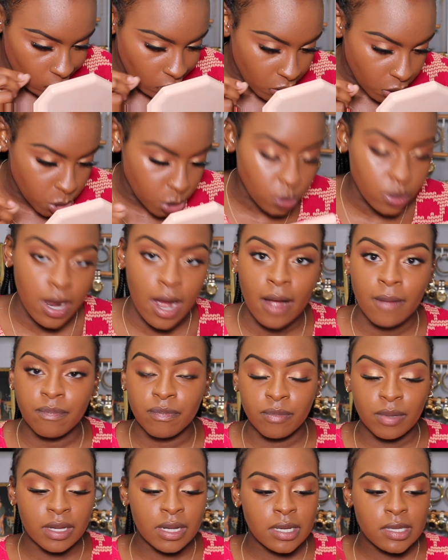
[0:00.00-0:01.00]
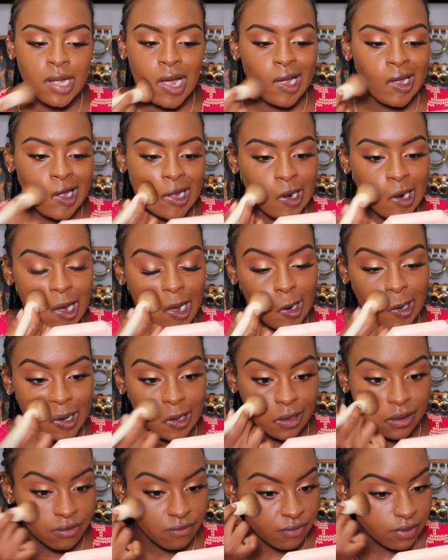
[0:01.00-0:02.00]
Kid you not. Because I cannot
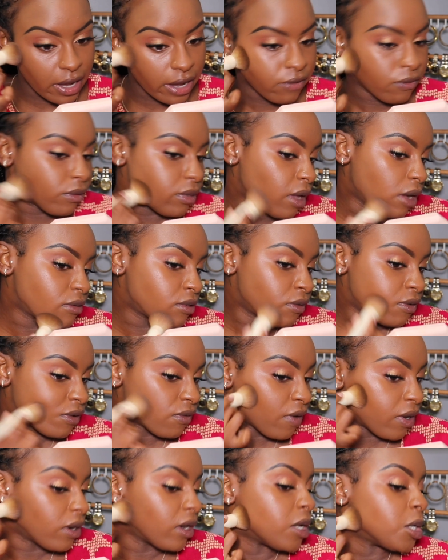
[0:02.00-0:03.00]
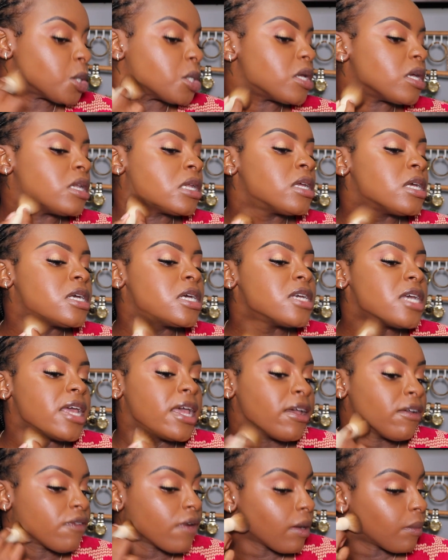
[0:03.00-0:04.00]
live life without this foundation.
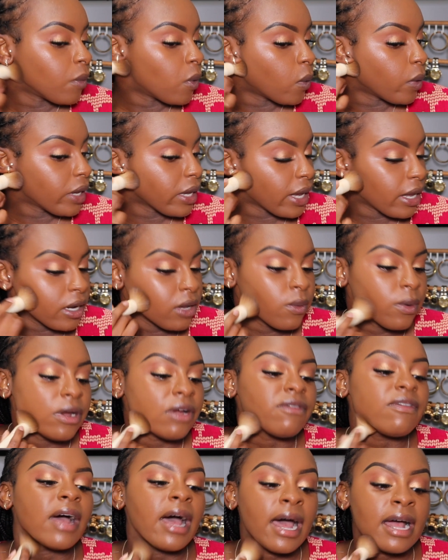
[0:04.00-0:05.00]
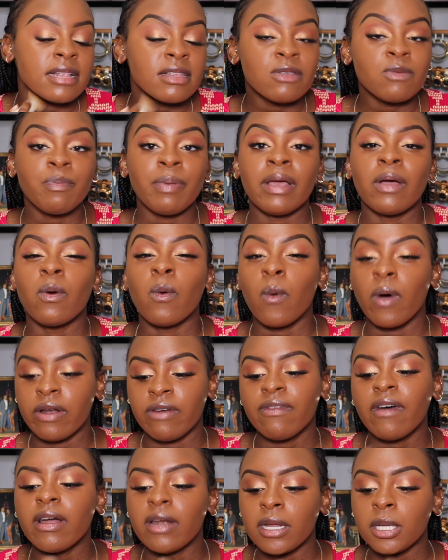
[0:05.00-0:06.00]
If I'm going anywhere, if I had to pick
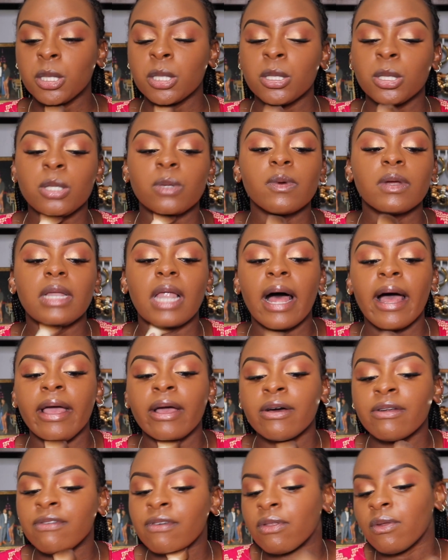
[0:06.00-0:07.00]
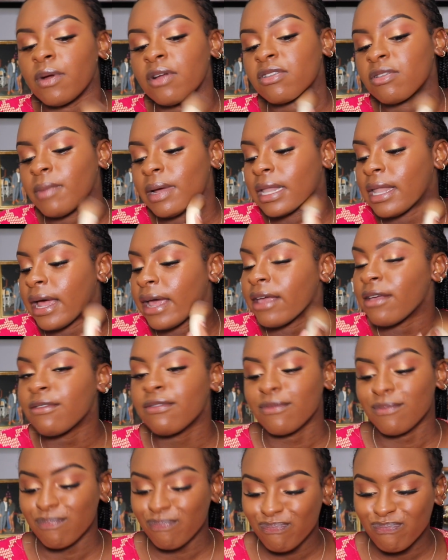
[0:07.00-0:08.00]
one foundation to rely on for the rest of my
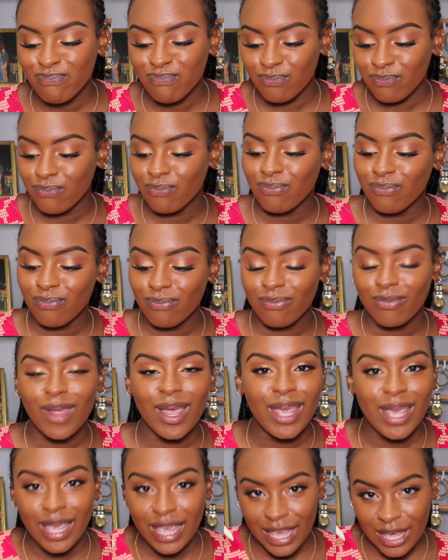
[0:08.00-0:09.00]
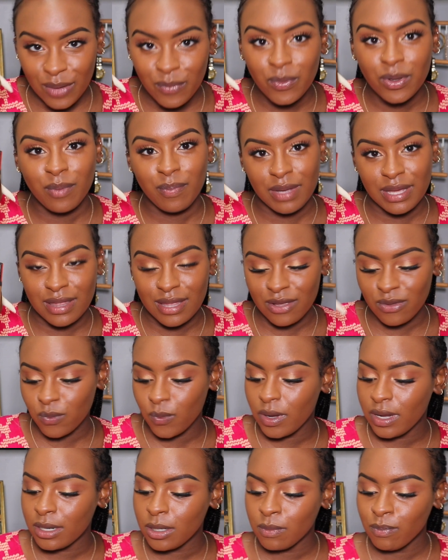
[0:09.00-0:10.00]
life, it would be this
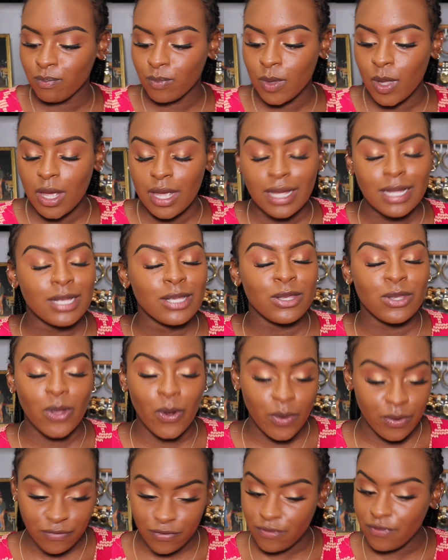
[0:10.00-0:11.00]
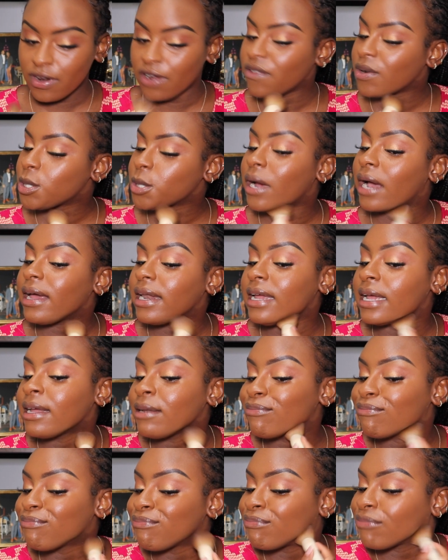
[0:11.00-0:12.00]
one. So if you've never tried
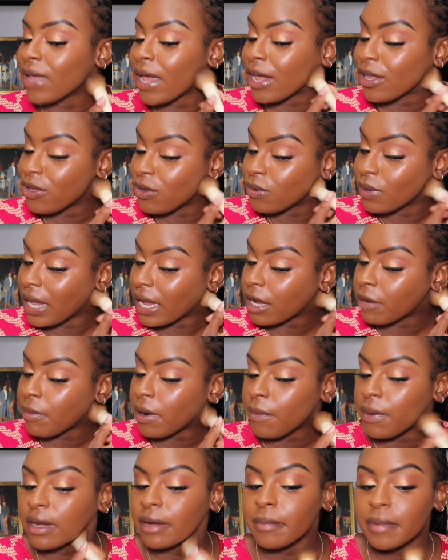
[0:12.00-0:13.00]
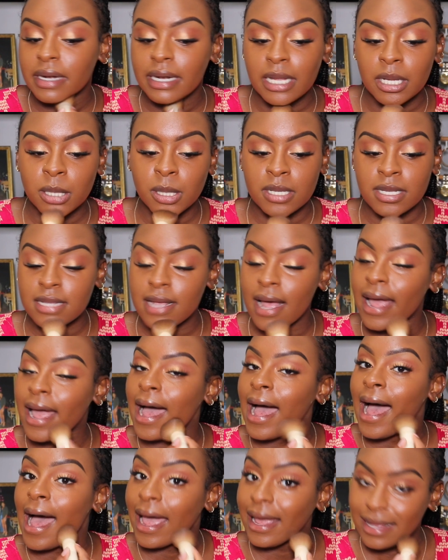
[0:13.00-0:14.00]
it and you like my recommendations, I
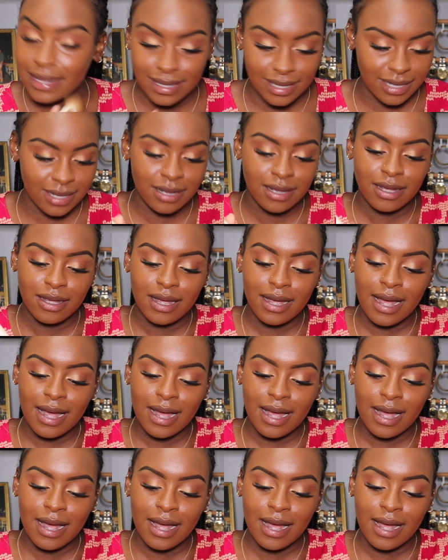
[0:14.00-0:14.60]
highly